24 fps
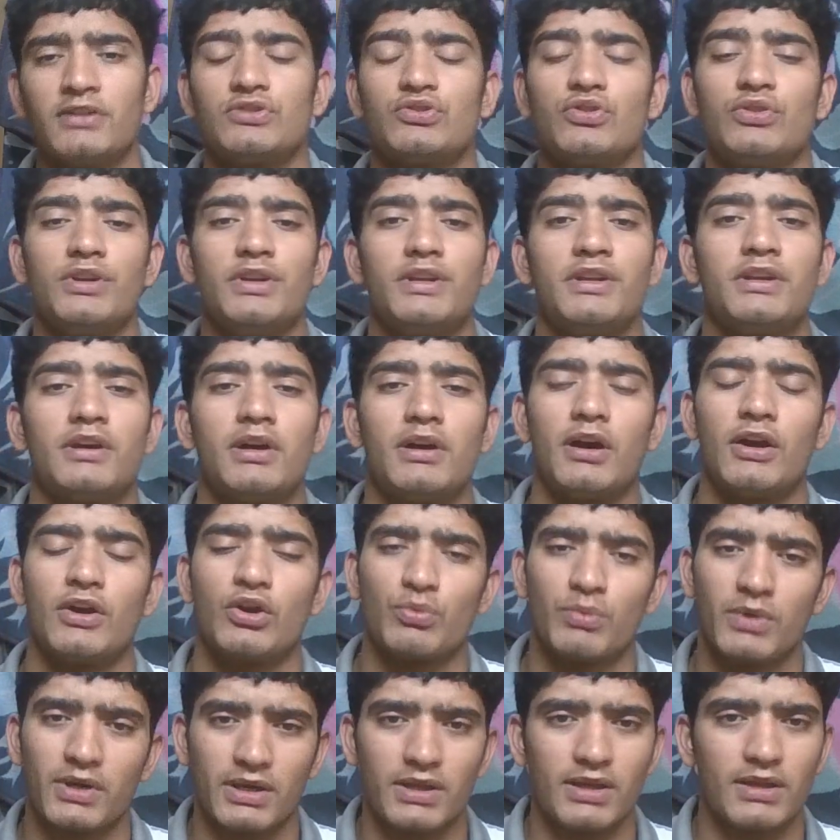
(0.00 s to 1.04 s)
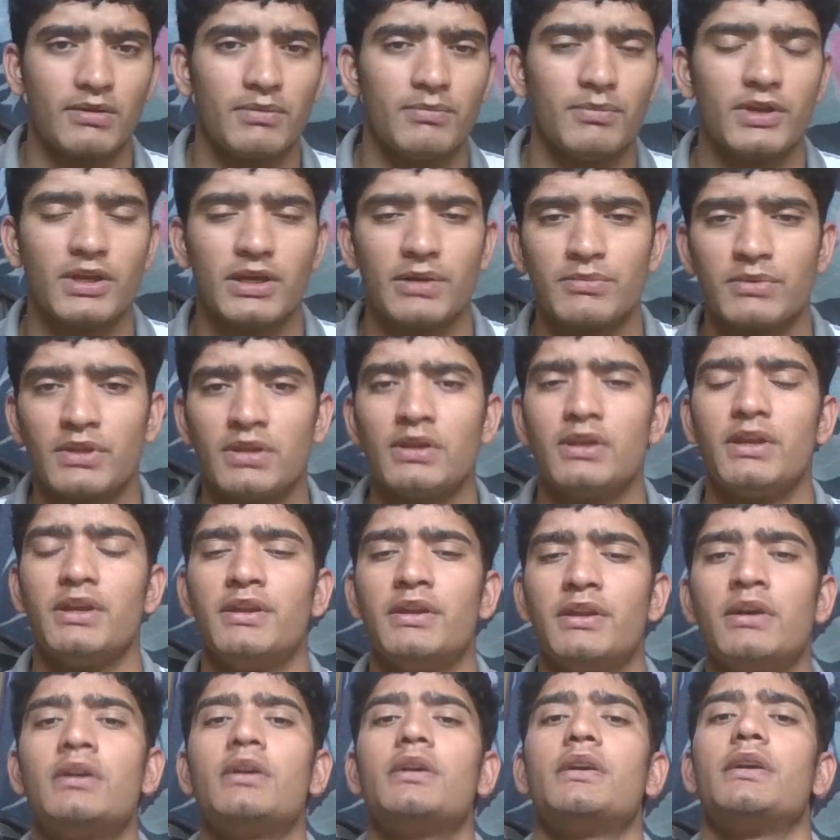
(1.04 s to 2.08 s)
so it automatically becomes the
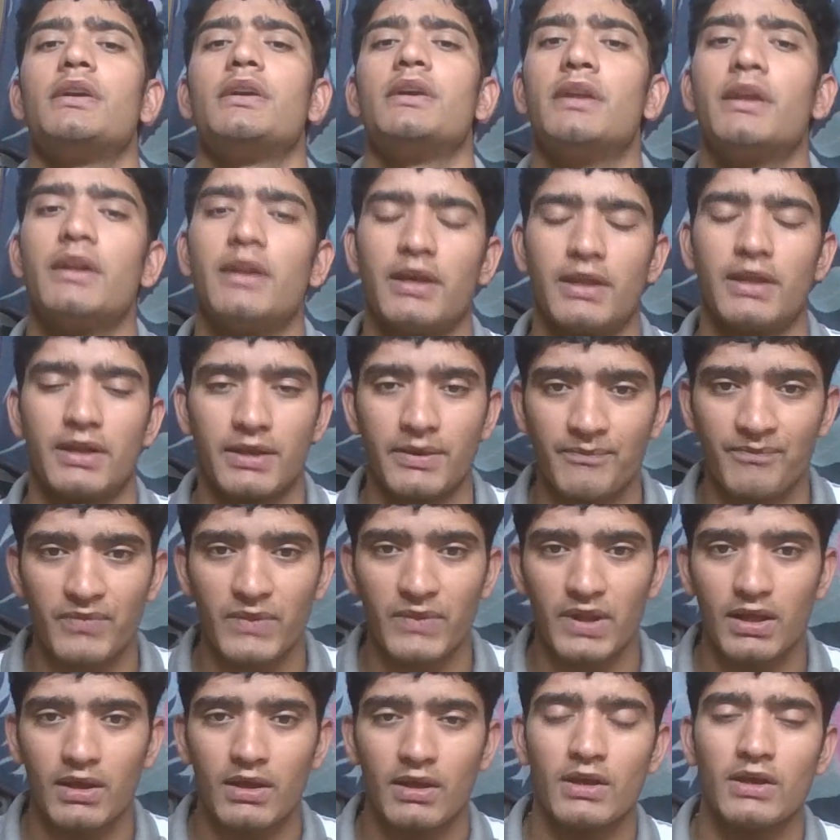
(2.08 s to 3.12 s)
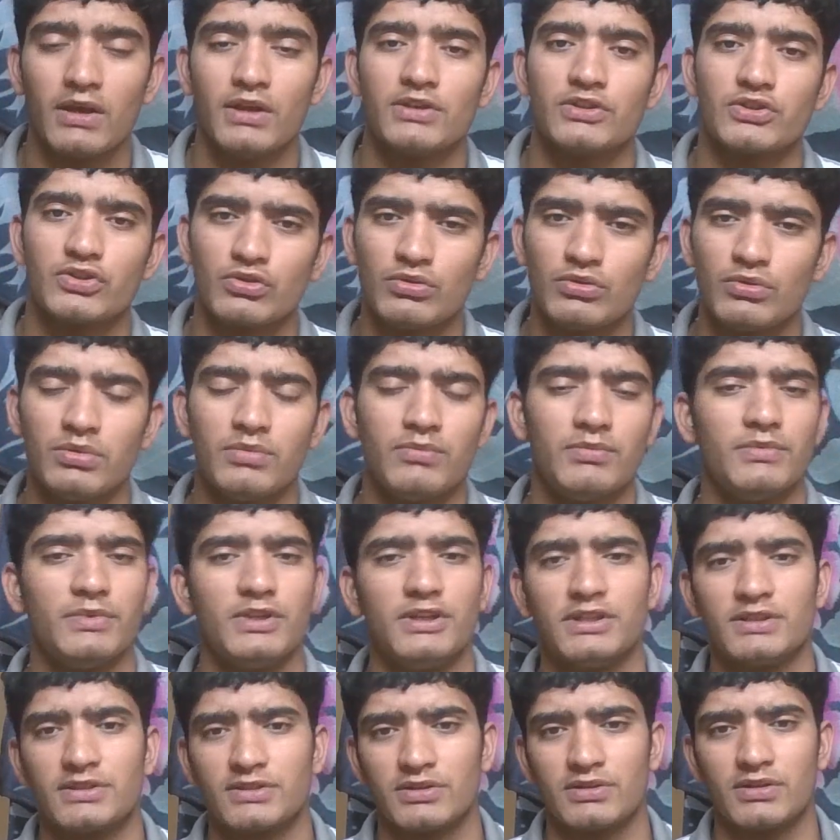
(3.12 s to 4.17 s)
leader in an array. So
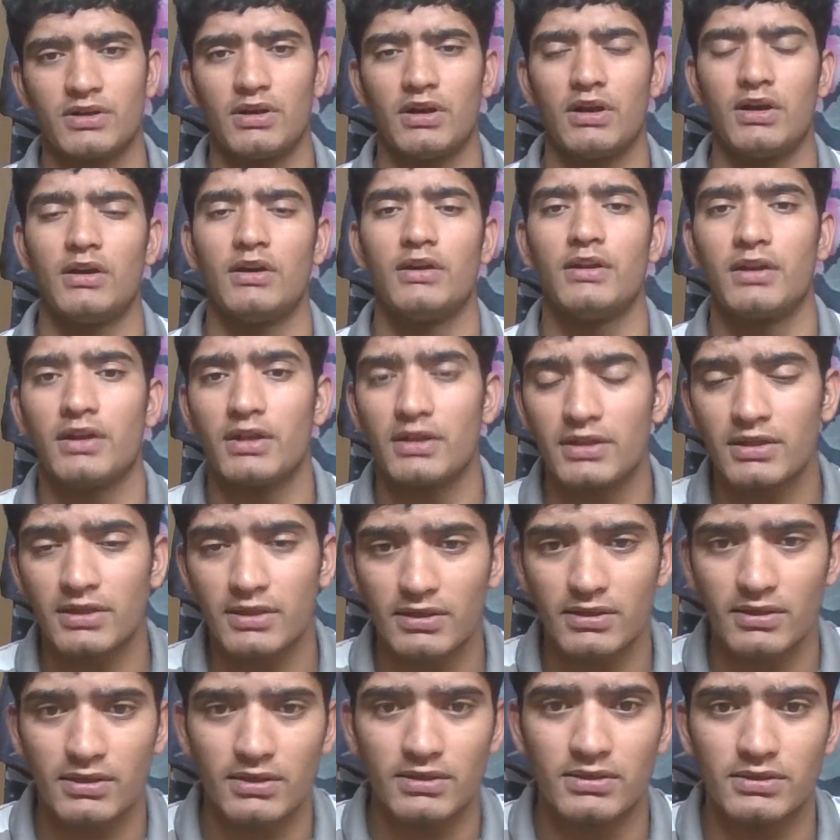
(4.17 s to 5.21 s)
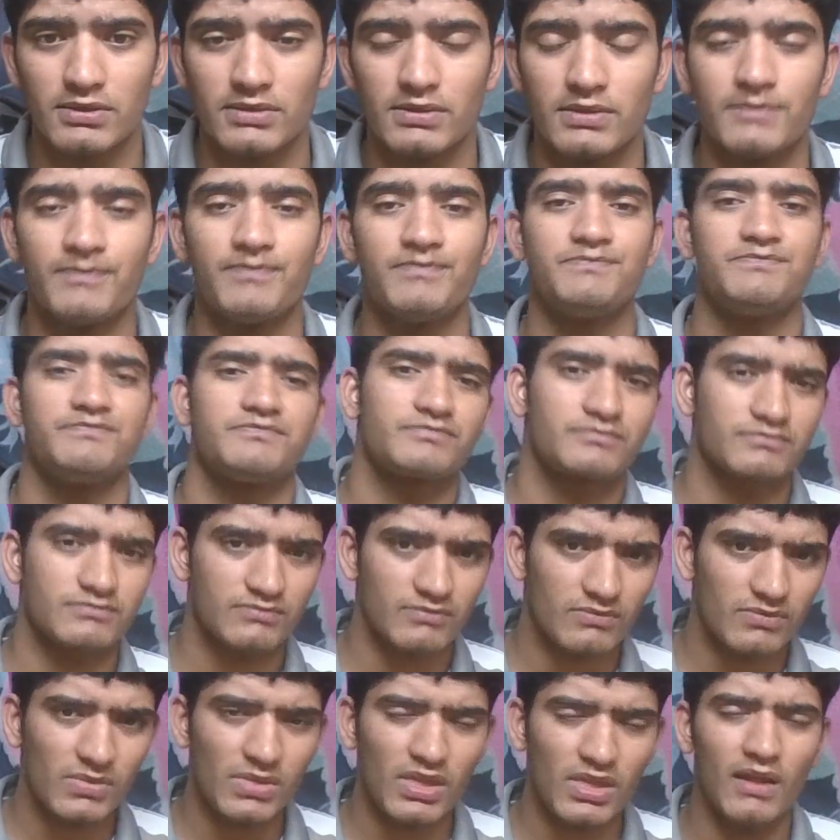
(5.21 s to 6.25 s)
it's another
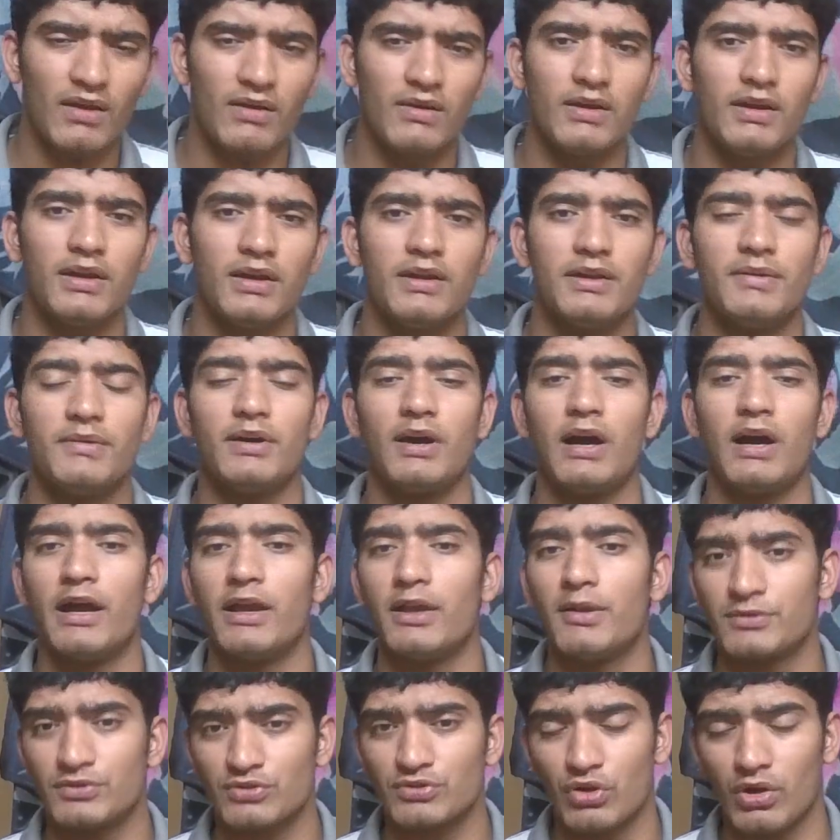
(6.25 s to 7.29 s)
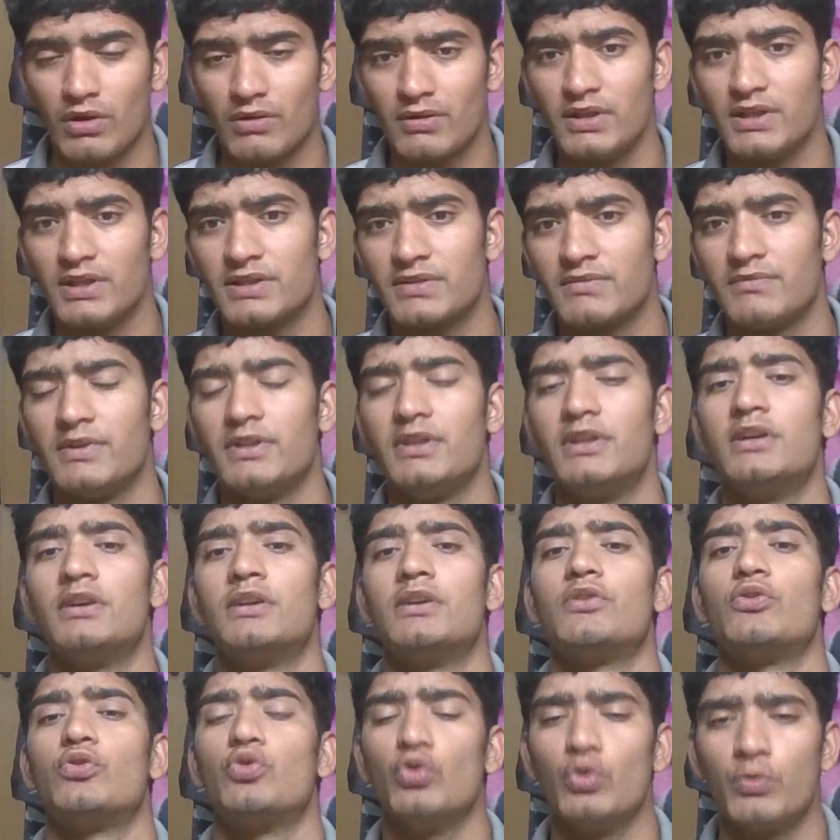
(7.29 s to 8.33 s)
I have solved this with the
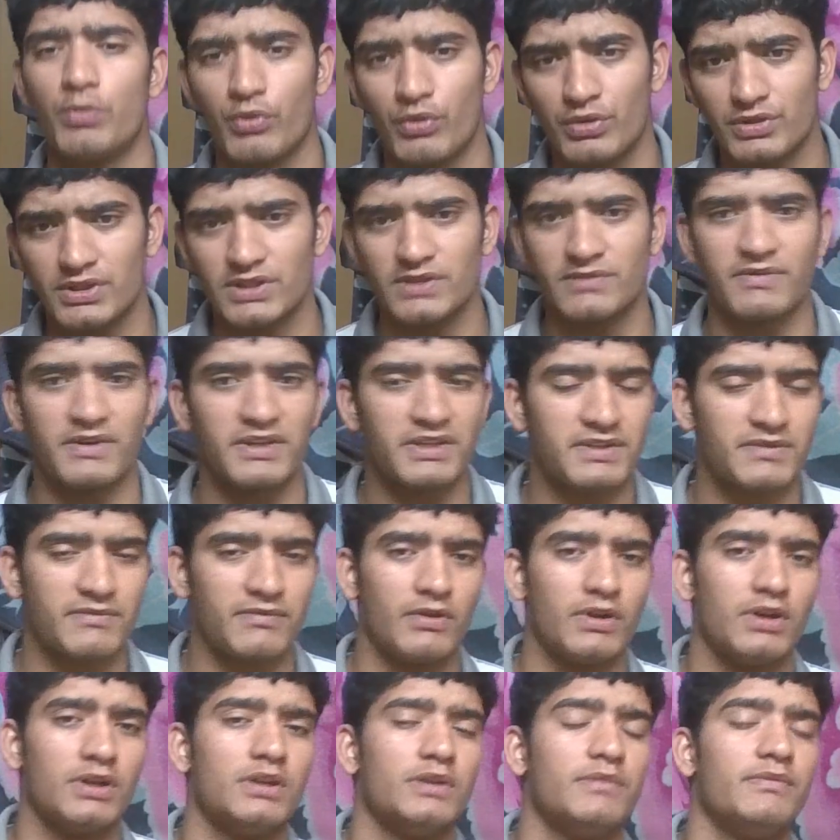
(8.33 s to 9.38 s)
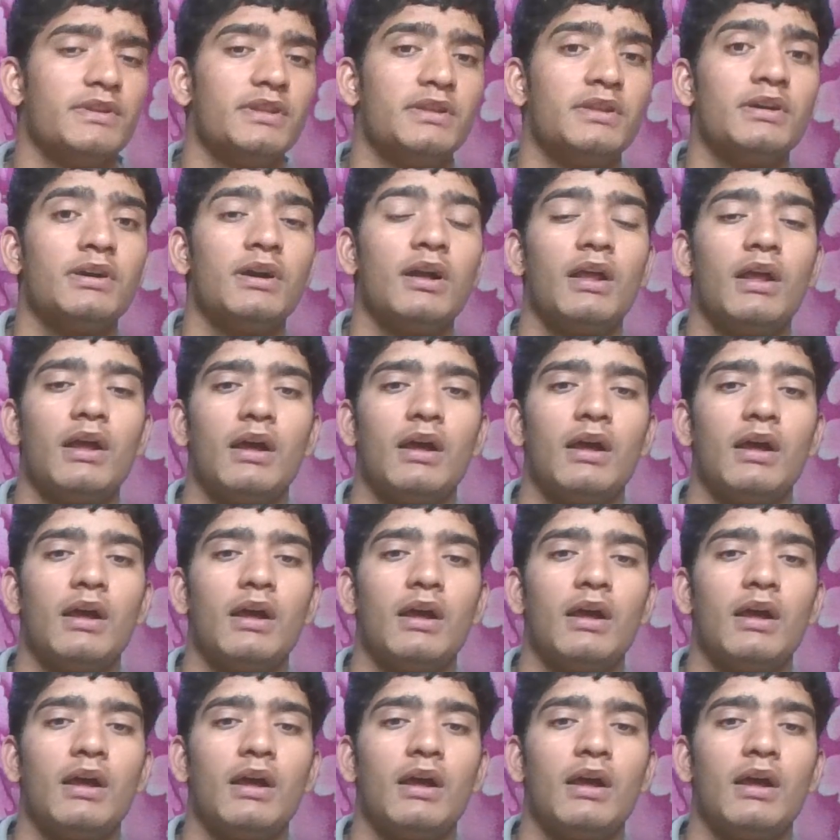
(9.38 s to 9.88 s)
two approaches. First with the